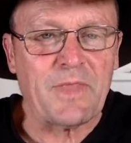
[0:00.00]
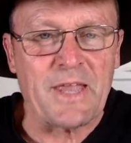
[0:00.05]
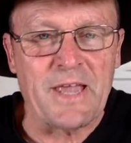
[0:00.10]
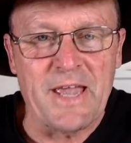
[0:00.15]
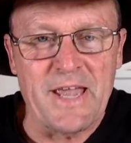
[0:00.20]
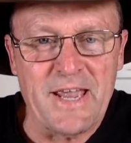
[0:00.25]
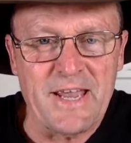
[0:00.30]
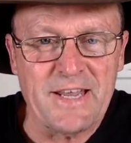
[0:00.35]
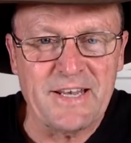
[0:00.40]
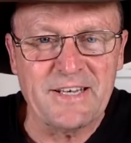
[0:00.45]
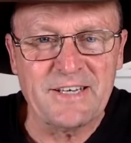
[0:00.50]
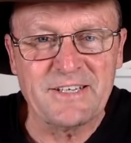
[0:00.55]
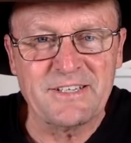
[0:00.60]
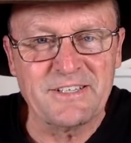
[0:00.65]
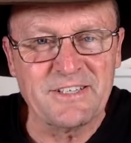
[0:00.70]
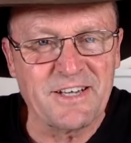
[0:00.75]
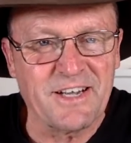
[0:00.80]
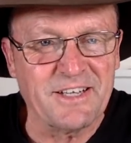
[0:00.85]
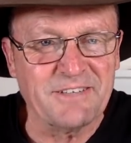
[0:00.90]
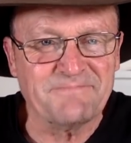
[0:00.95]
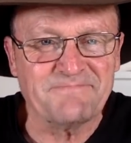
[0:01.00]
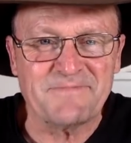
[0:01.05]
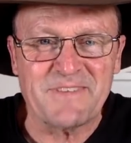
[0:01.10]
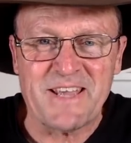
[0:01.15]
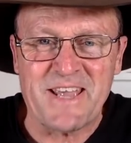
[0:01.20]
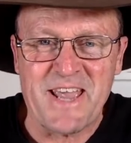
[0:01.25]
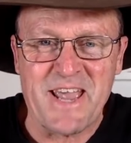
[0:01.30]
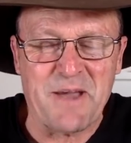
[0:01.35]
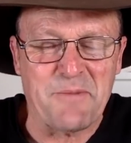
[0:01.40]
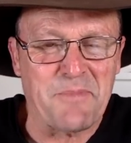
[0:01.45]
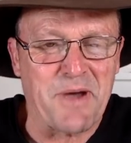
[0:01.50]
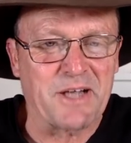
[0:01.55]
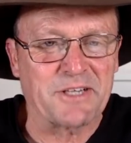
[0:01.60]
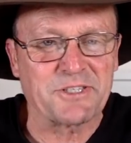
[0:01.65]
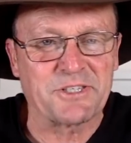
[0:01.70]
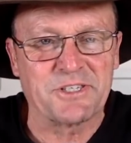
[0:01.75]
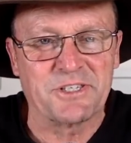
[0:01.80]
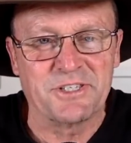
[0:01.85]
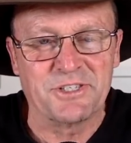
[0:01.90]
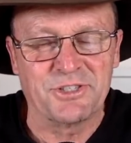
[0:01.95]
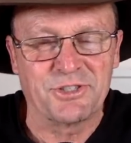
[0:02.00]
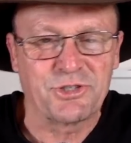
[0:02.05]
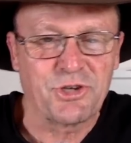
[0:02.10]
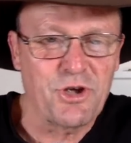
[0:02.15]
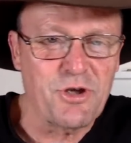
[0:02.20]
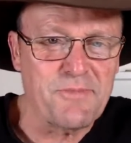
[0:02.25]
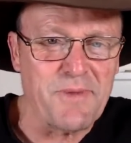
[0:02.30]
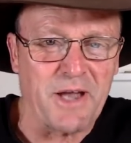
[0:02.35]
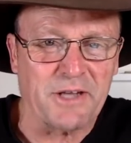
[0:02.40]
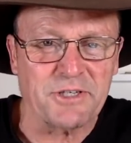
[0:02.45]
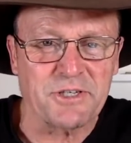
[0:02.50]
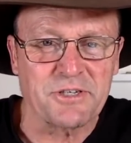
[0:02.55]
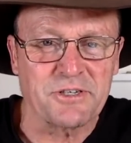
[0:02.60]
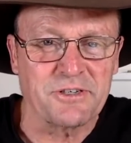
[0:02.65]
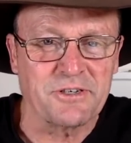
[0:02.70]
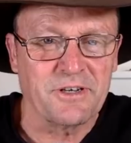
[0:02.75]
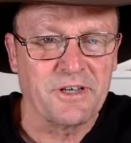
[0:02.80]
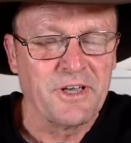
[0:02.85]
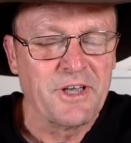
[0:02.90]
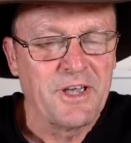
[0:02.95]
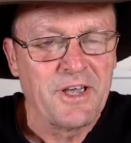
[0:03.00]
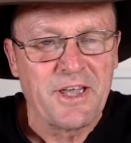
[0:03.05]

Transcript: and you know how much is too much and